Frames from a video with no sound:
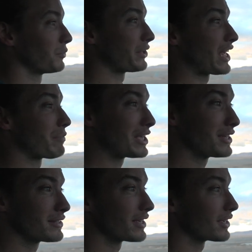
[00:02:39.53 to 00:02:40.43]
What that
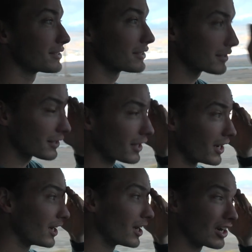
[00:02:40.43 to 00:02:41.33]
means is
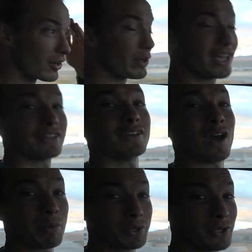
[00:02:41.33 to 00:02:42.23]
we get the
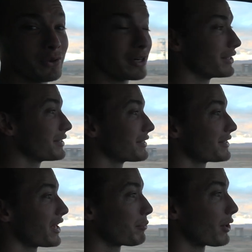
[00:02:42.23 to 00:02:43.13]
opportunity to
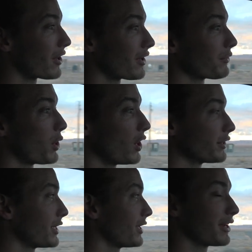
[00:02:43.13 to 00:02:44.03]
set up our
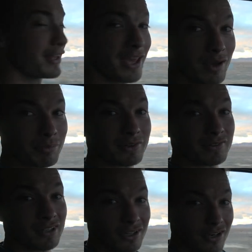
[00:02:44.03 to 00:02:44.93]
wall tent and camp
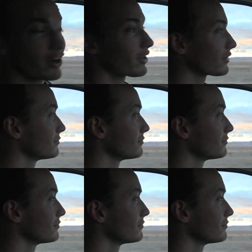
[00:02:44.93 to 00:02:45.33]
in the dark.